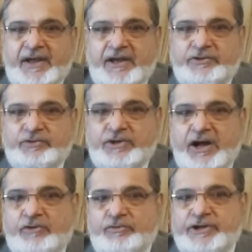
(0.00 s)
So the
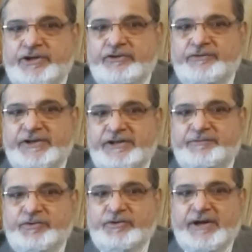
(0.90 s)
outreach of these
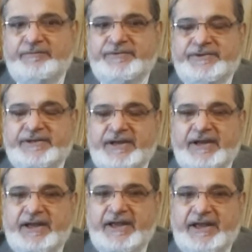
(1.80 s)
programs
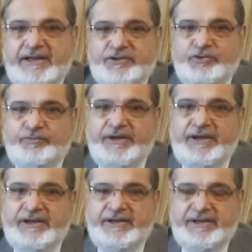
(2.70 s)
has to
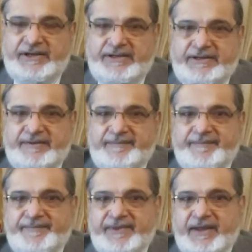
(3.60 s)
be increased.
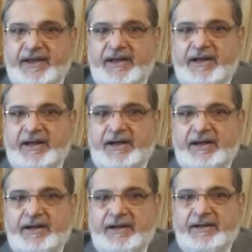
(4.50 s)

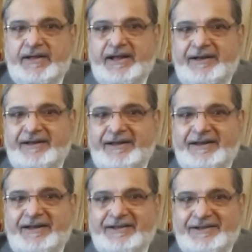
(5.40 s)
Then
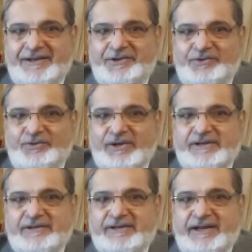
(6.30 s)
another issue
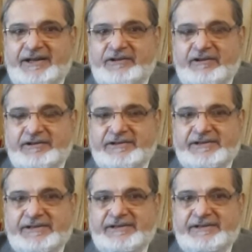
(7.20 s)
concerning
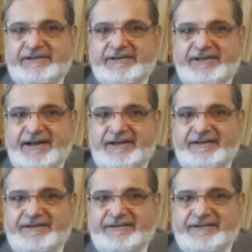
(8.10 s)
doctors is that